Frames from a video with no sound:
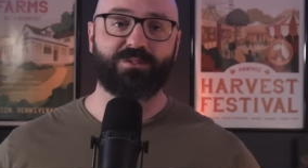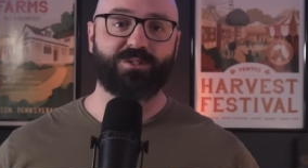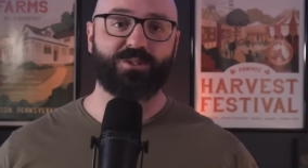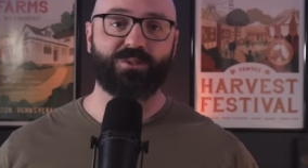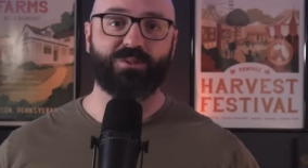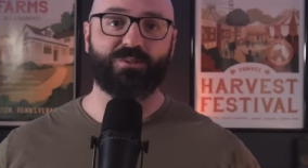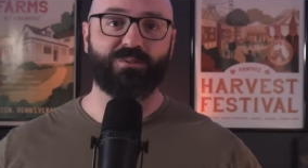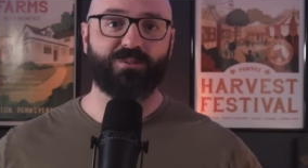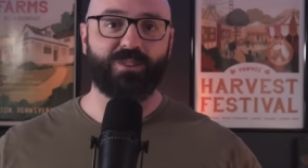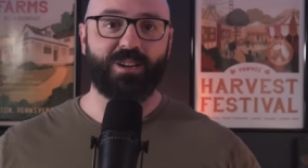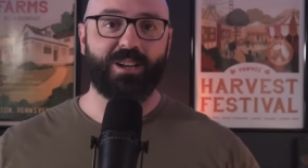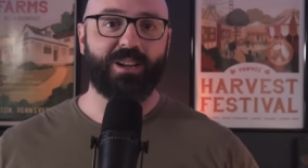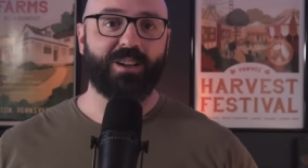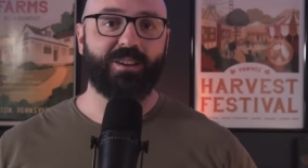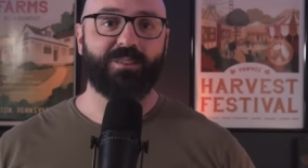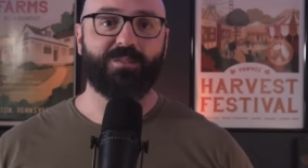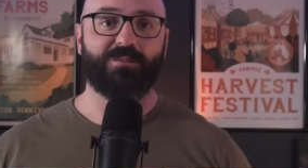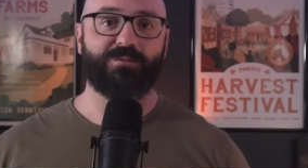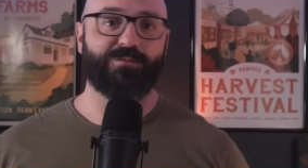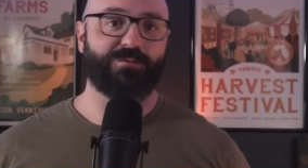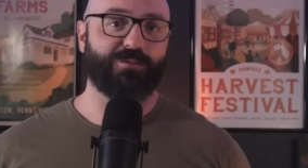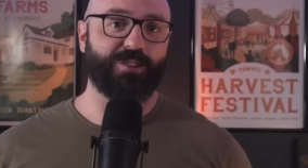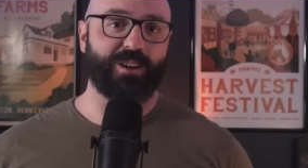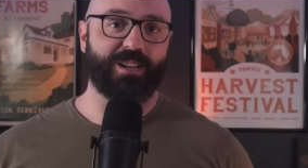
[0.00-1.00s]
to
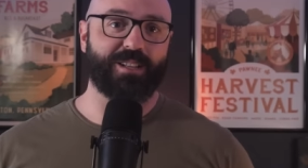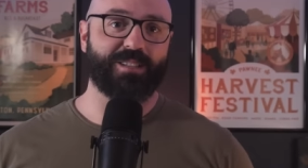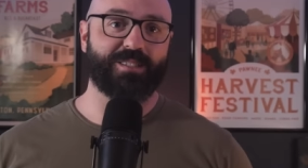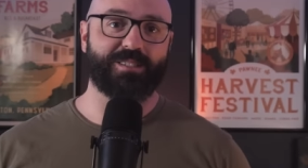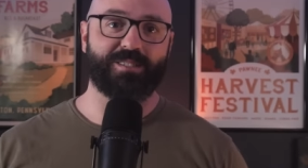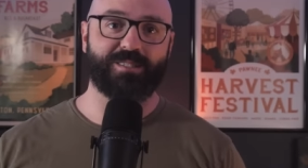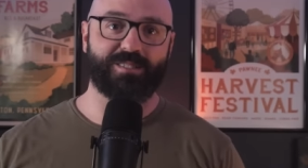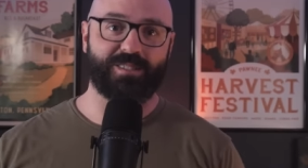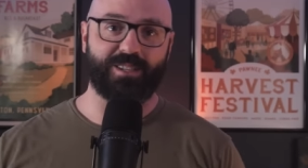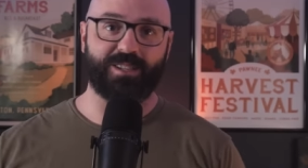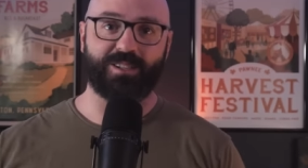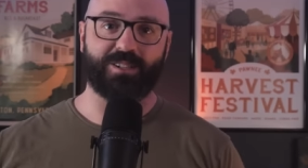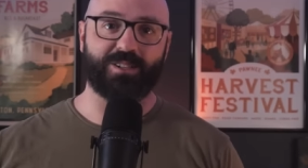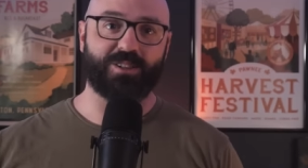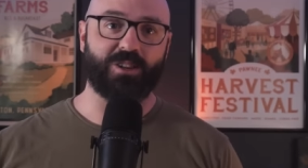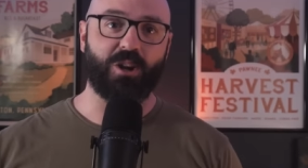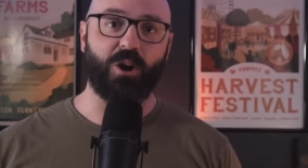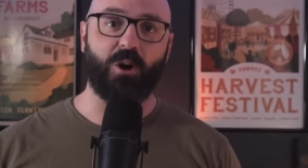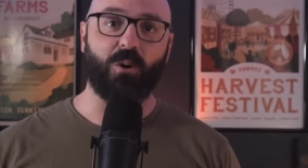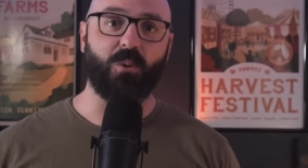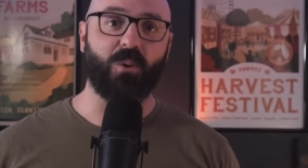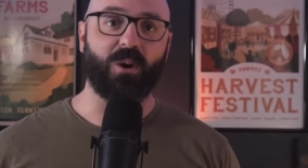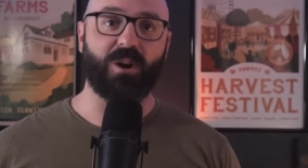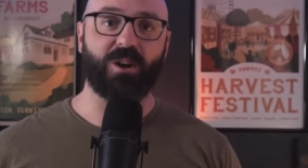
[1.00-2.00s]
friends and
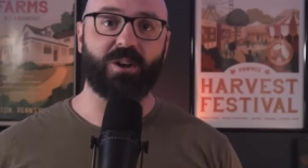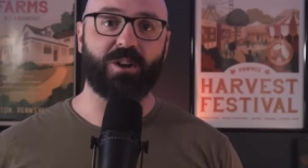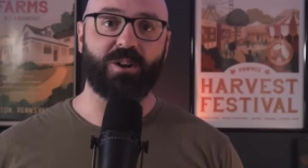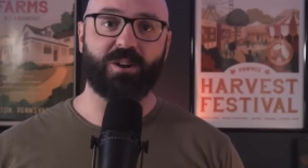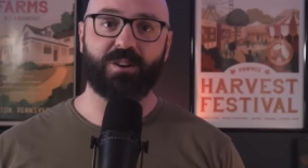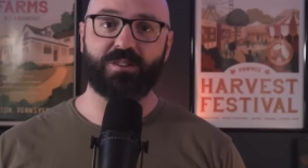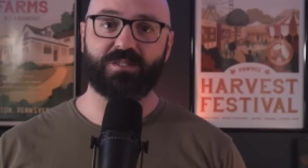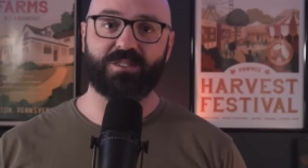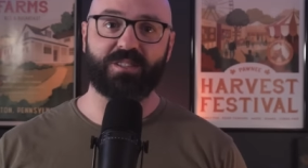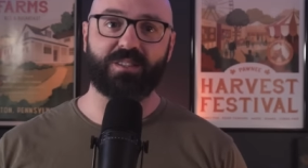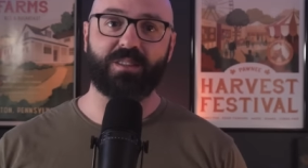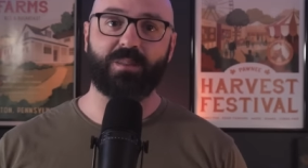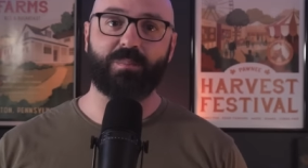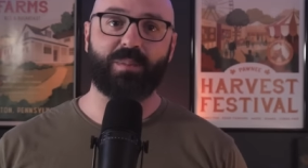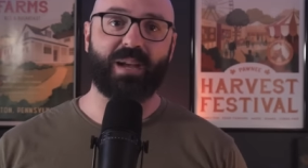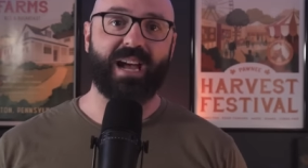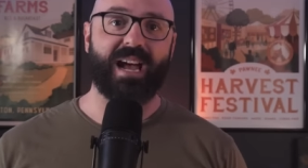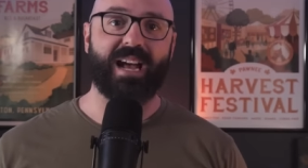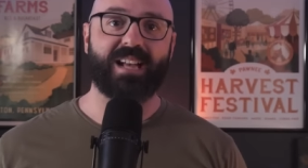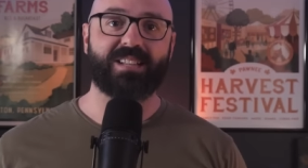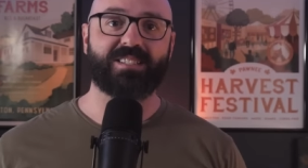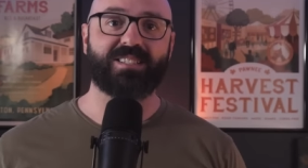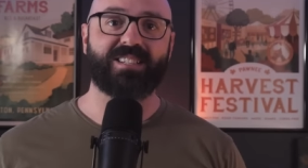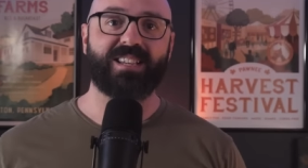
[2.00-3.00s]
coworkers in the
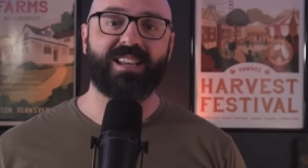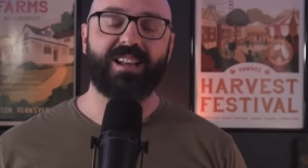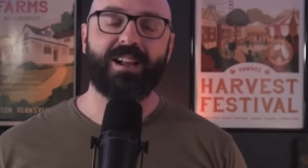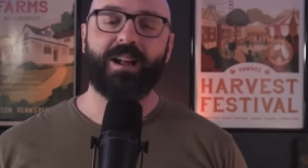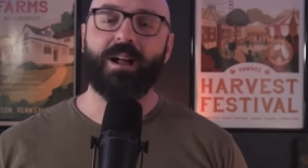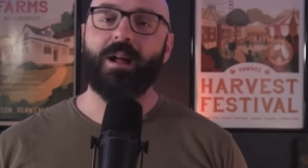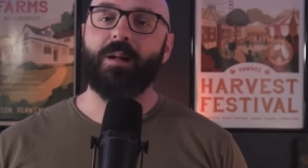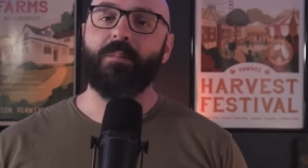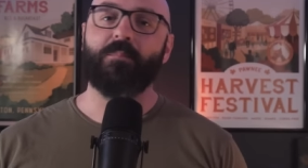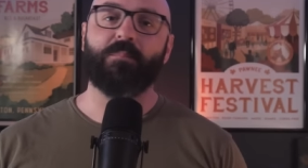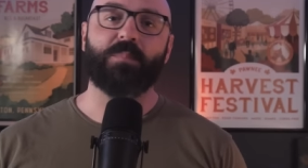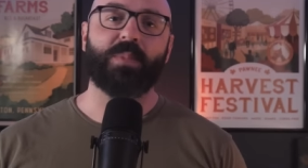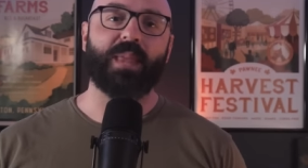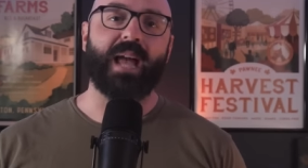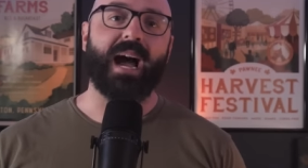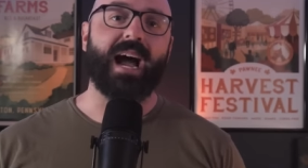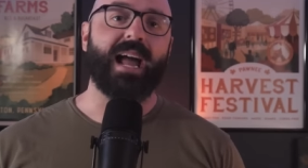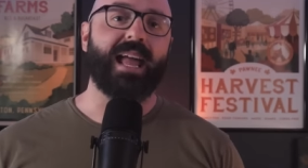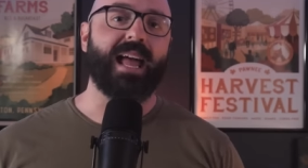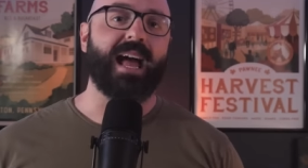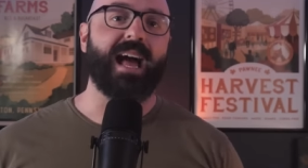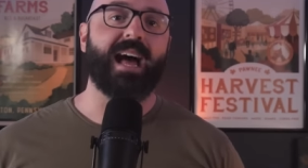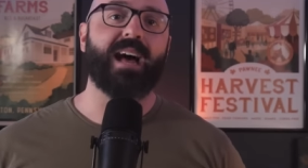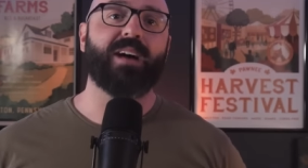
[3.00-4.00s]
past,
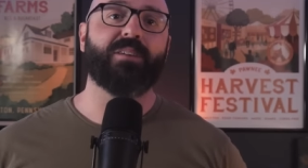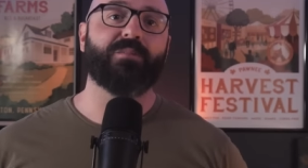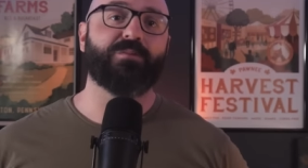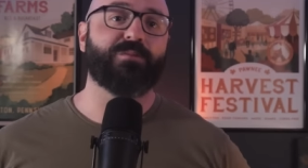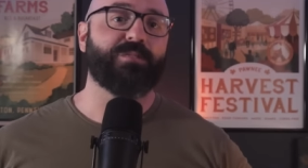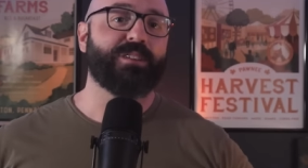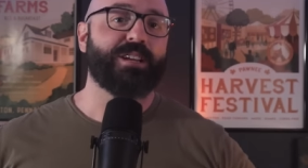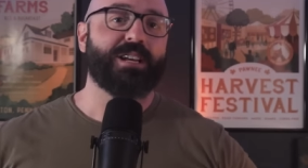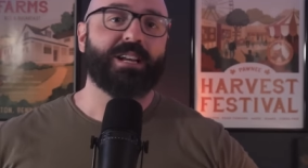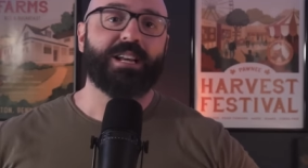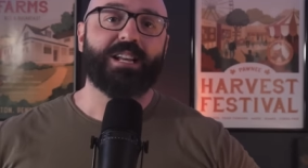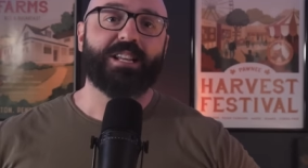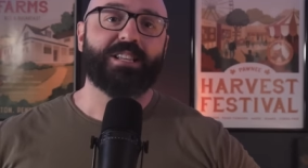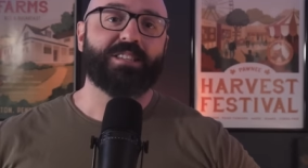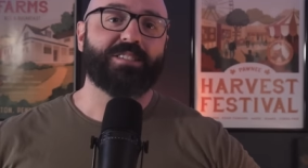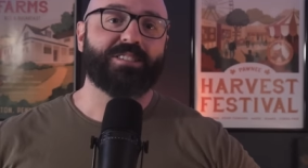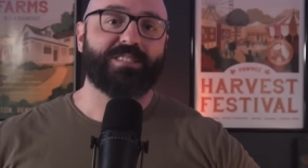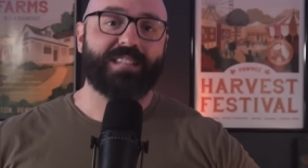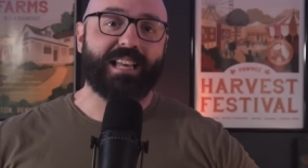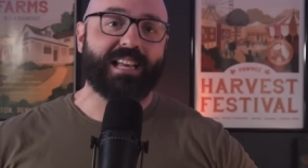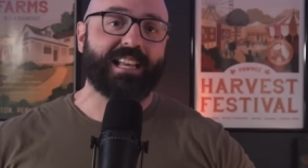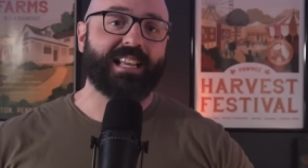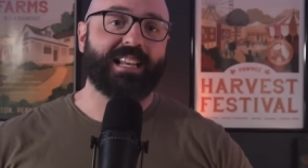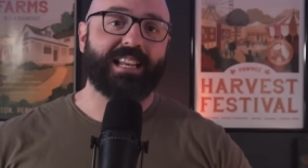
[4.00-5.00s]
I have
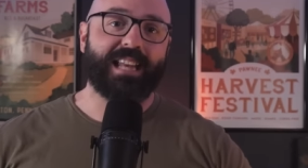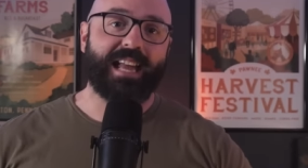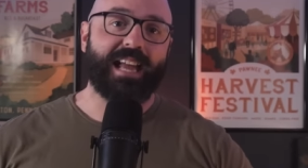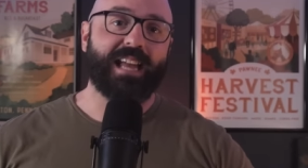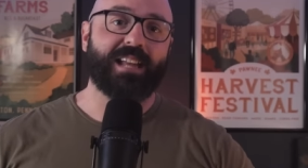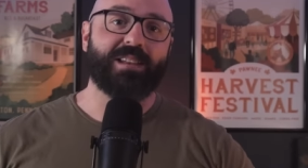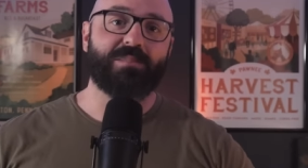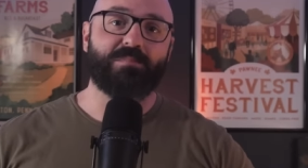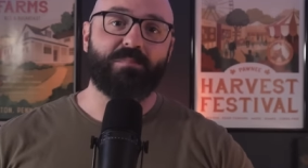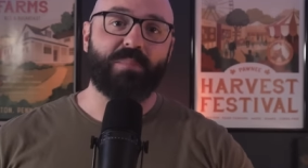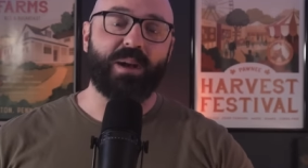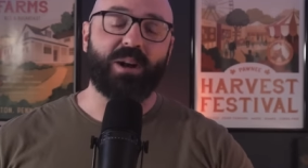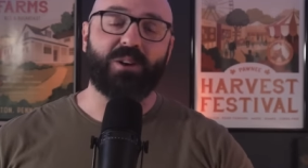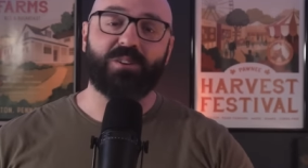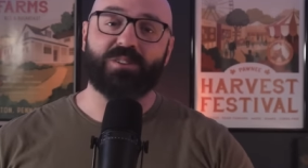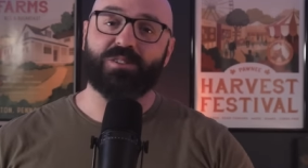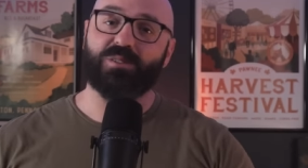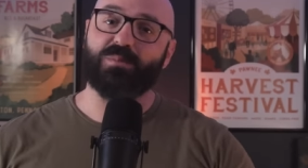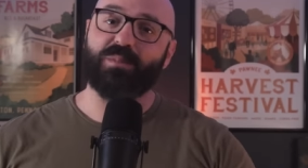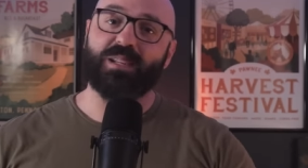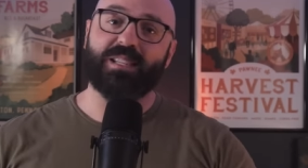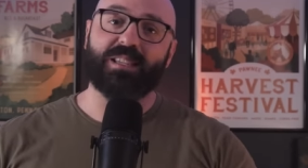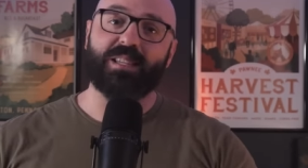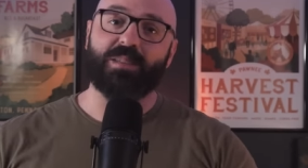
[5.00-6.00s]
secondhand
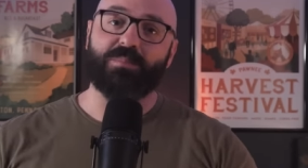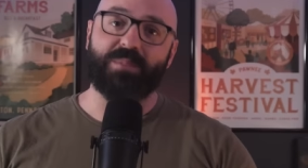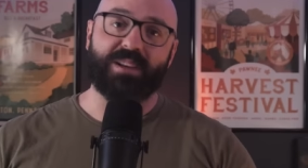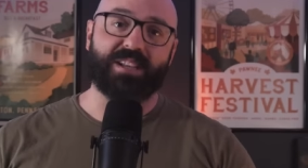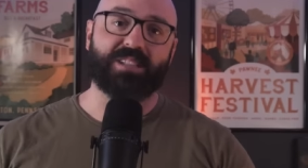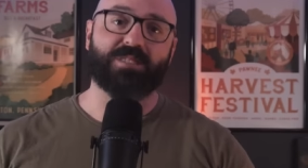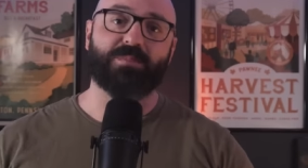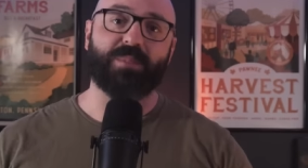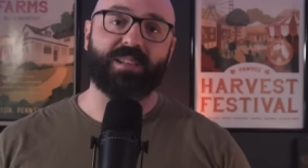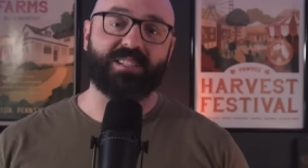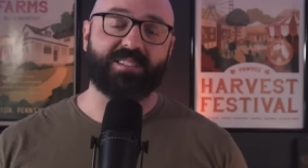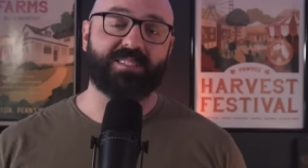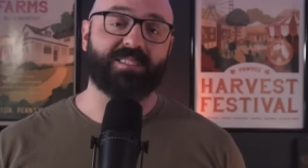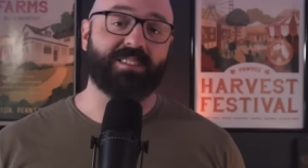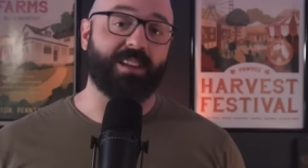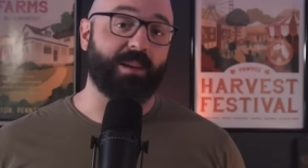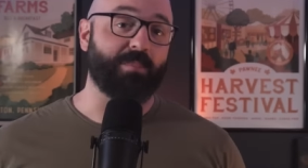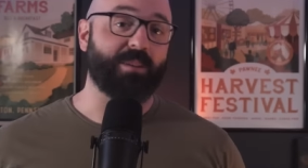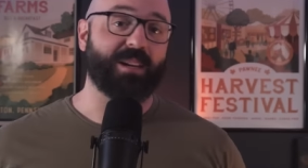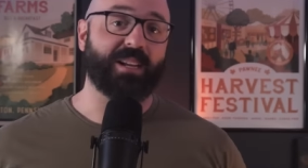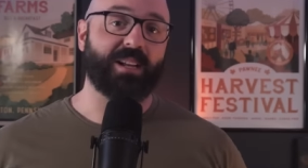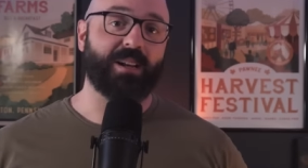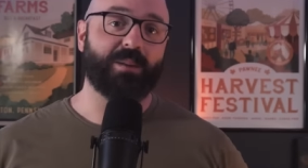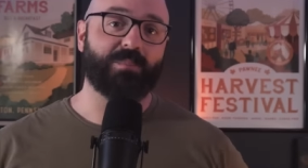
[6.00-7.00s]
embarrassment that makes my
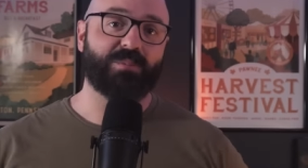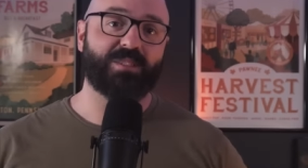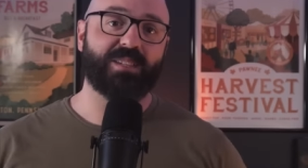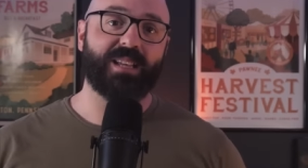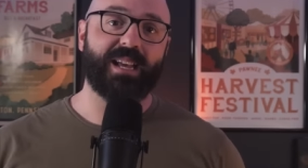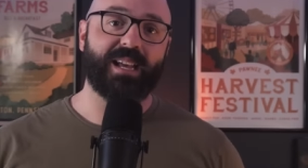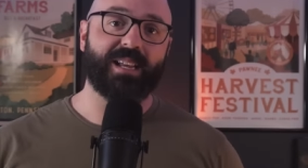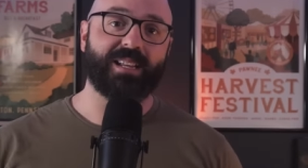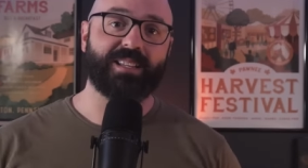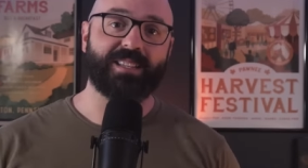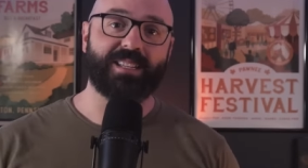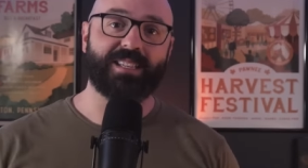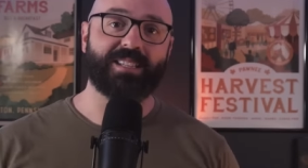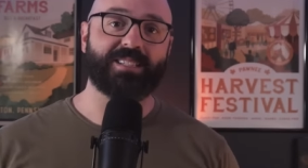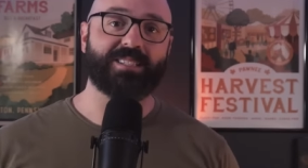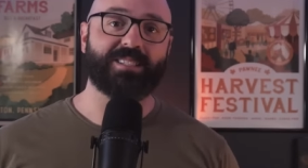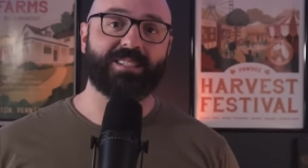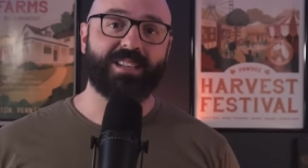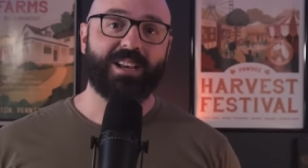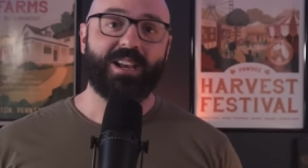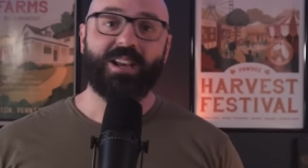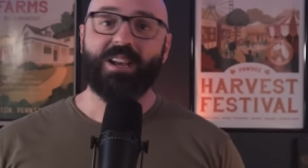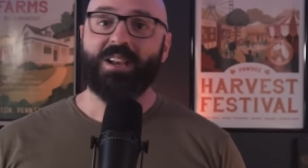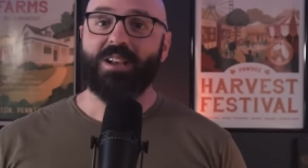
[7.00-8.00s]
stomach upset in this.